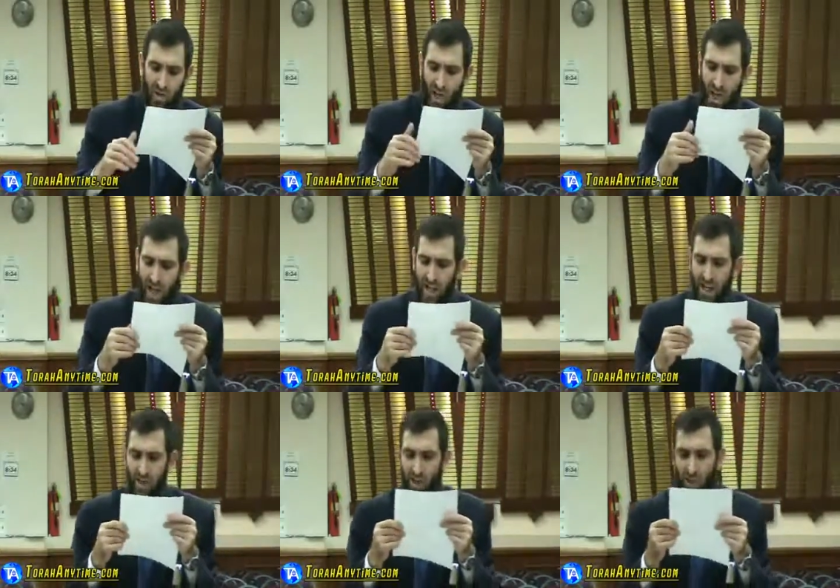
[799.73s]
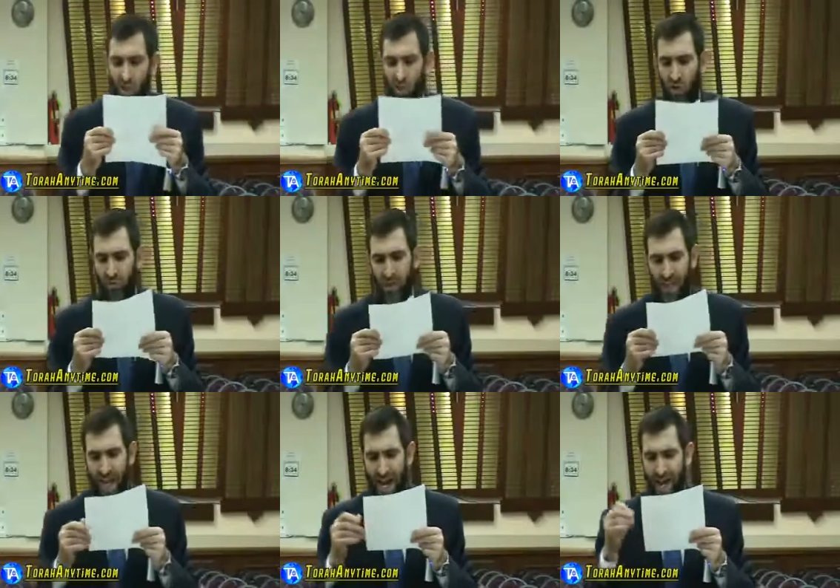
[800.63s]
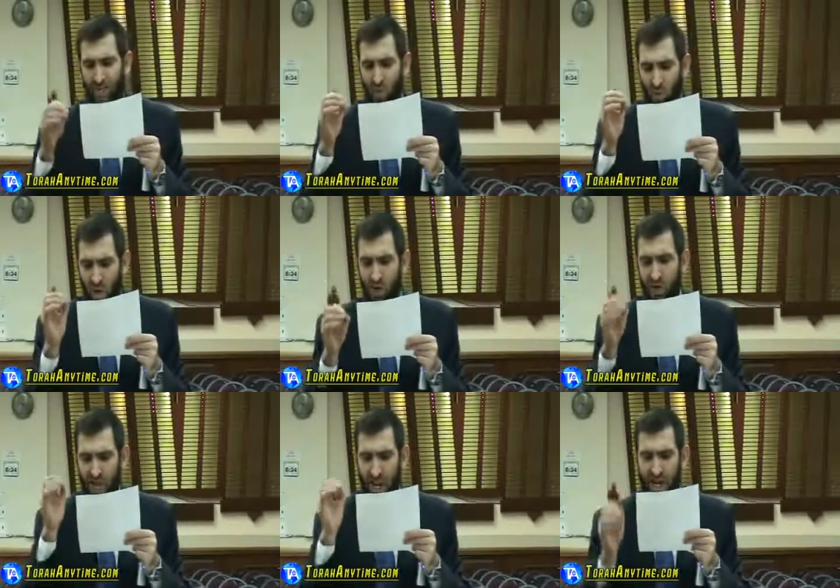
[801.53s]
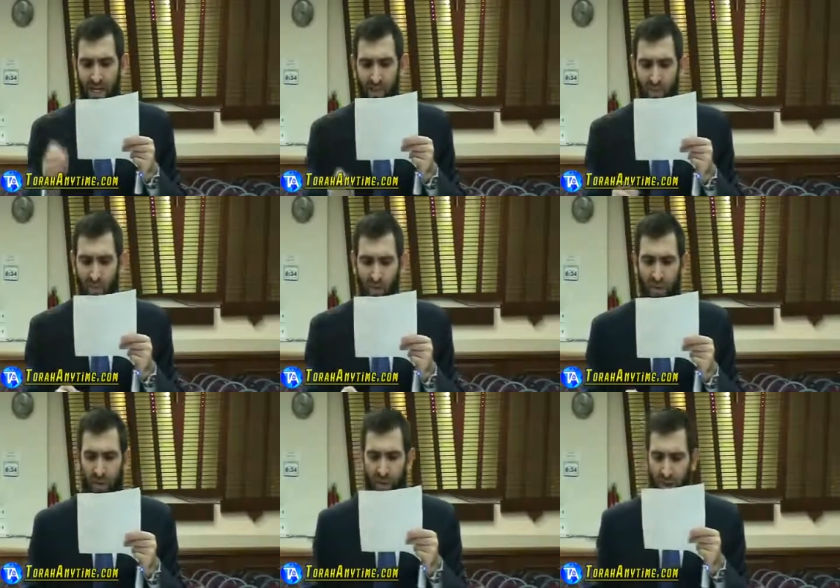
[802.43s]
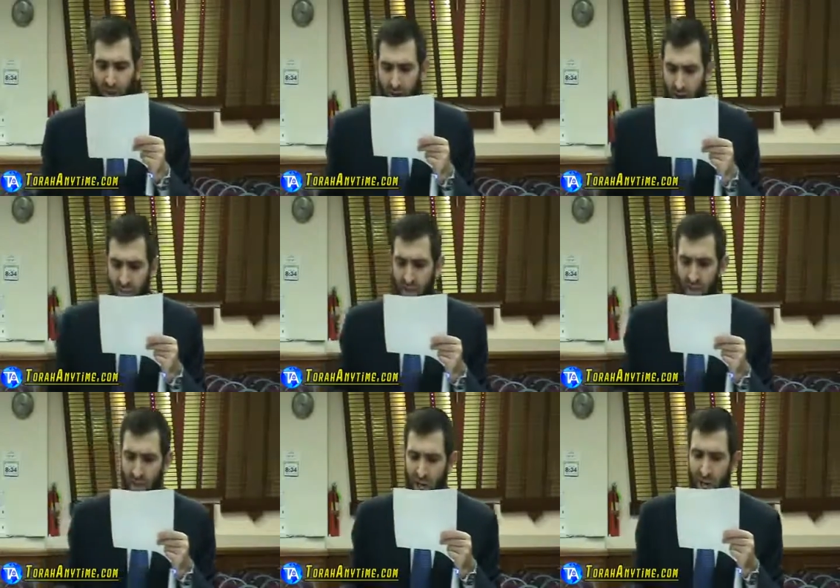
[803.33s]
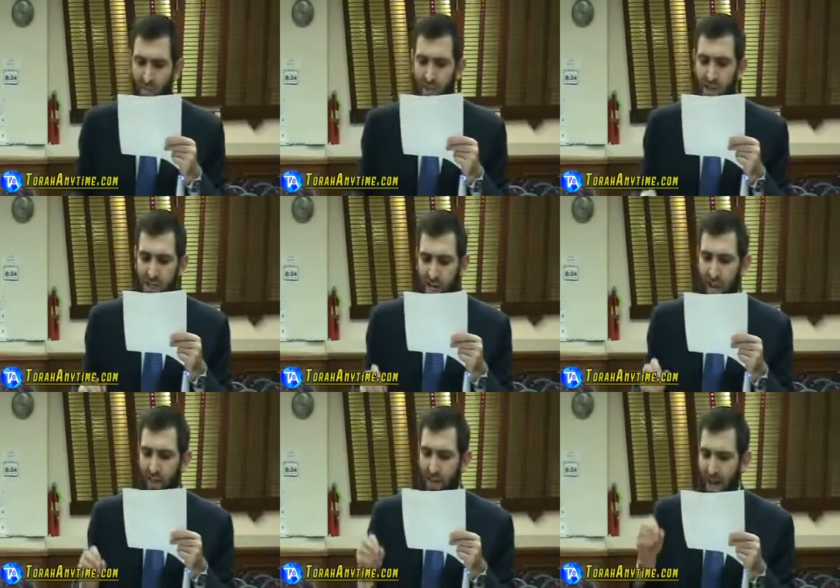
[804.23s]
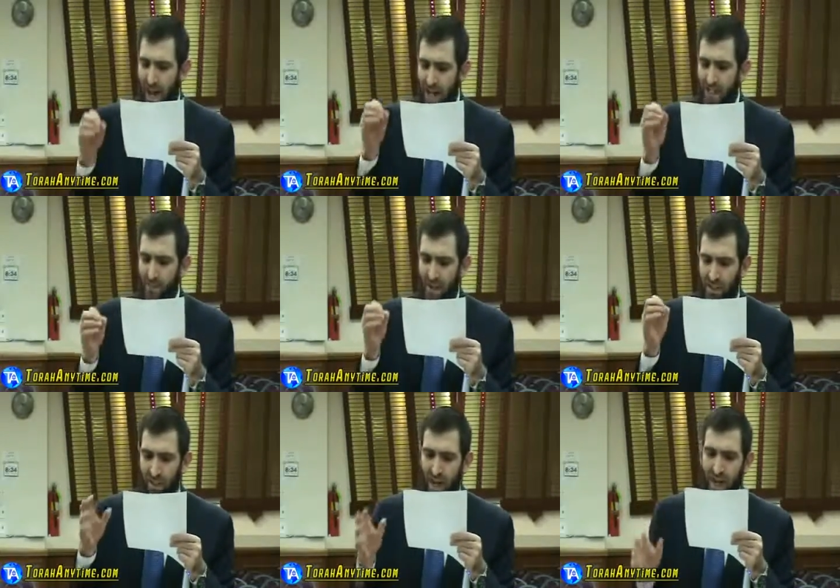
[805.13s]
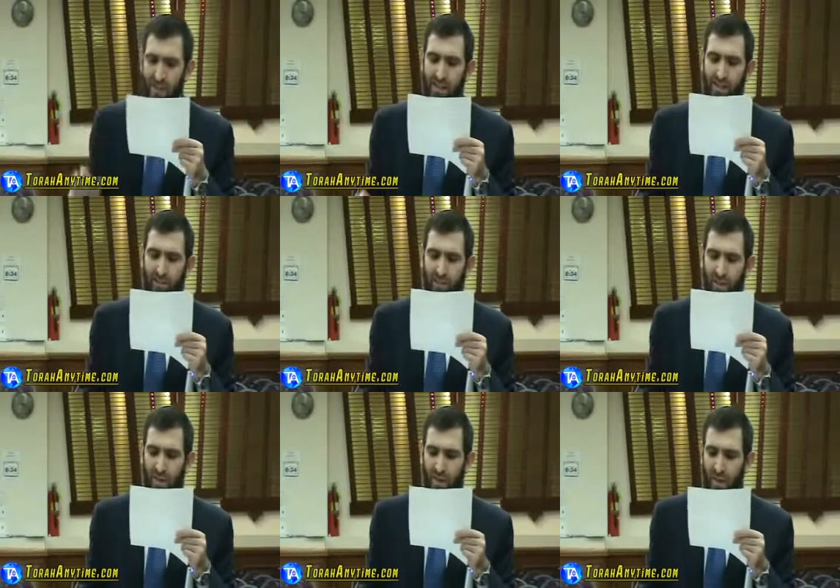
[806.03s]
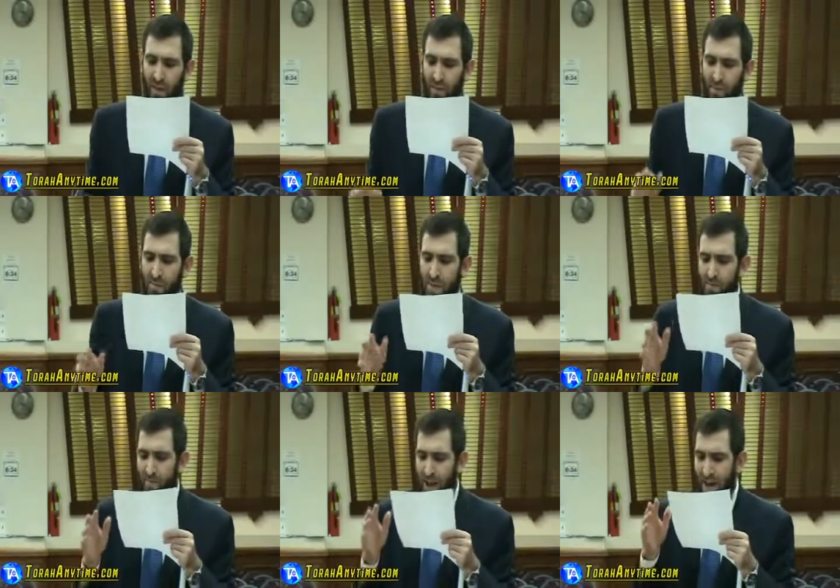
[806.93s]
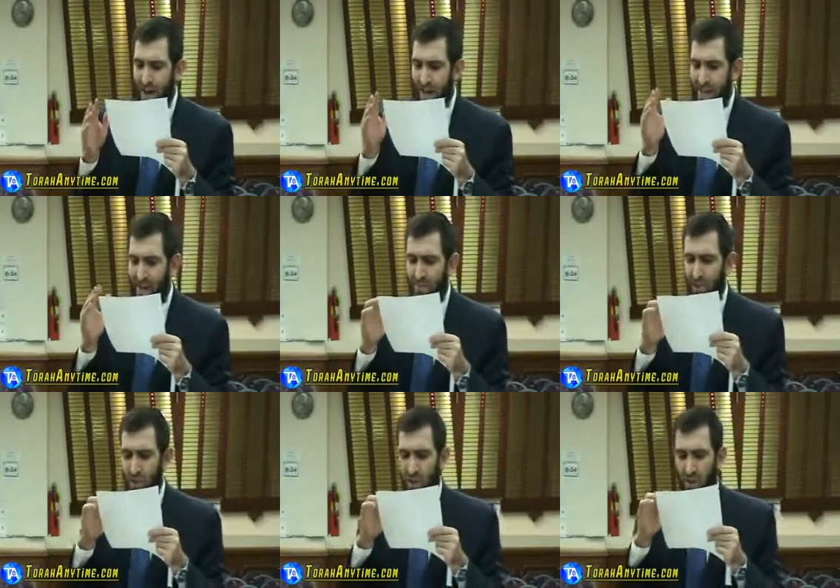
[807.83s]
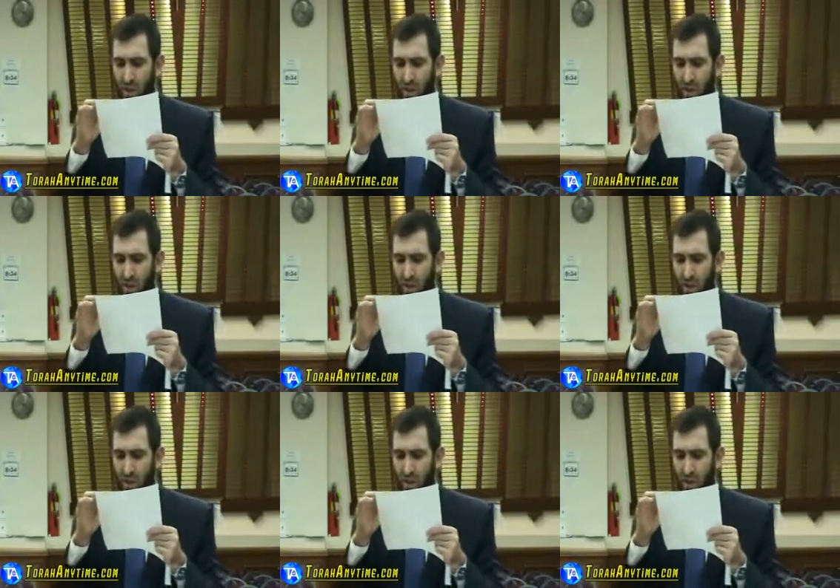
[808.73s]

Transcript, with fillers: He said, I have a question to ask you. ask my son, ask. name